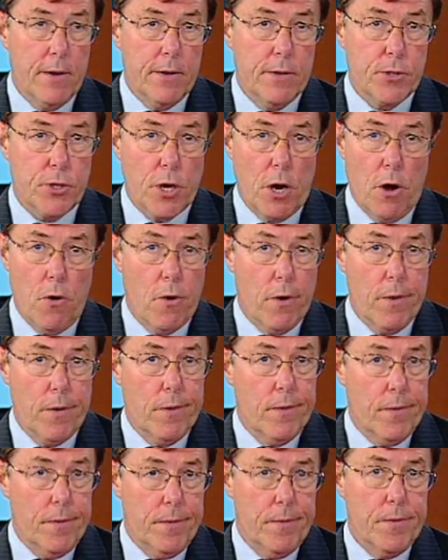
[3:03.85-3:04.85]
So
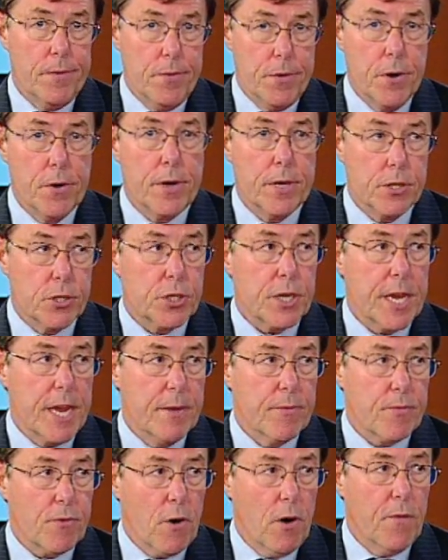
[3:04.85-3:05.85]
you could see
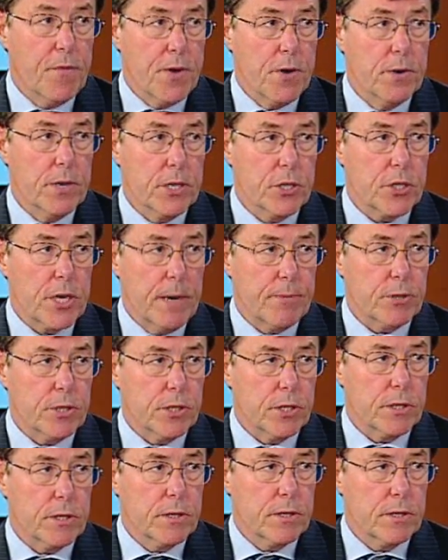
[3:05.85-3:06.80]
him throw a few interceptions.